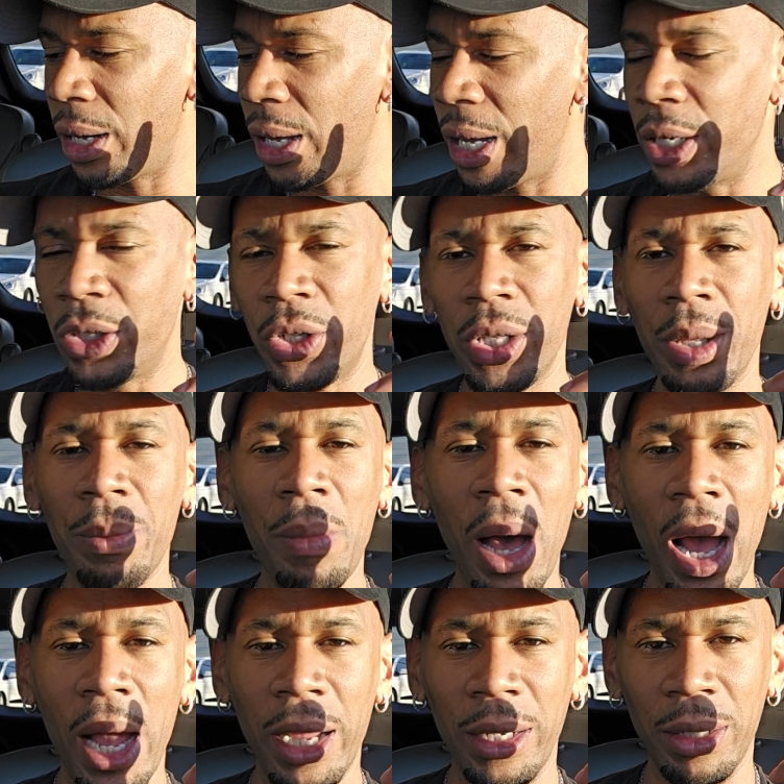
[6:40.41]
into the
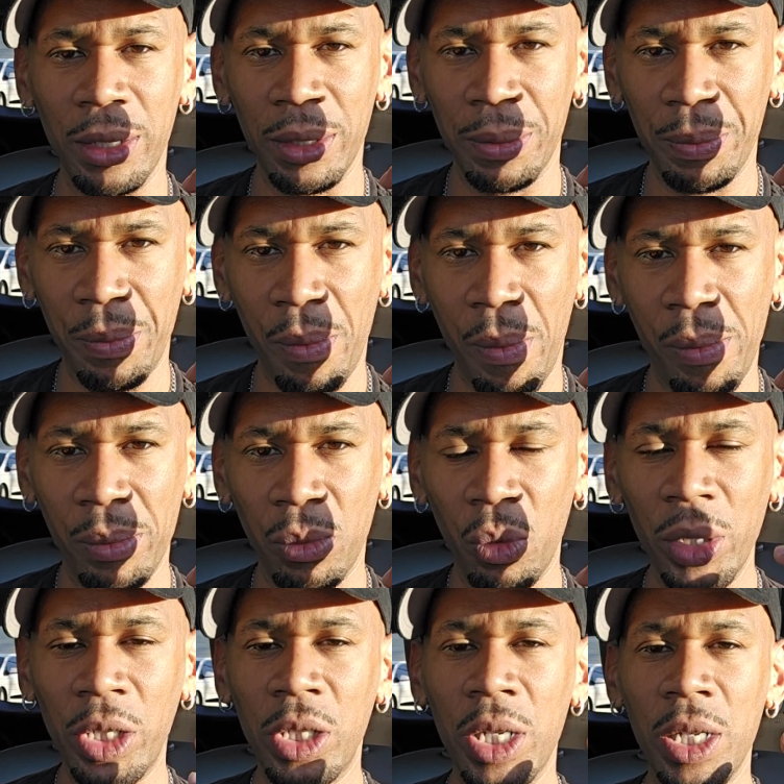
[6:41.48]
mind,
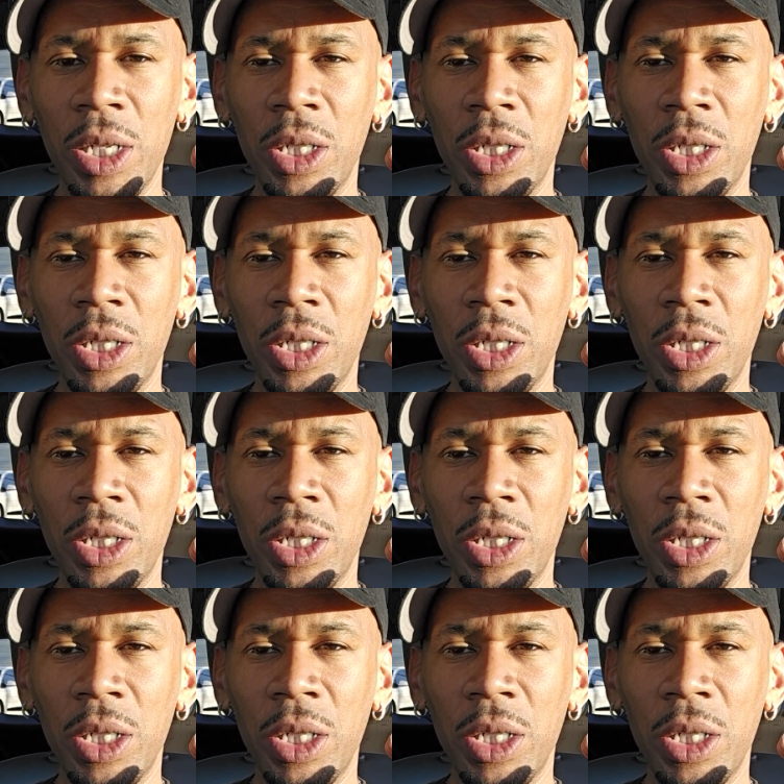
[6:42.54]
which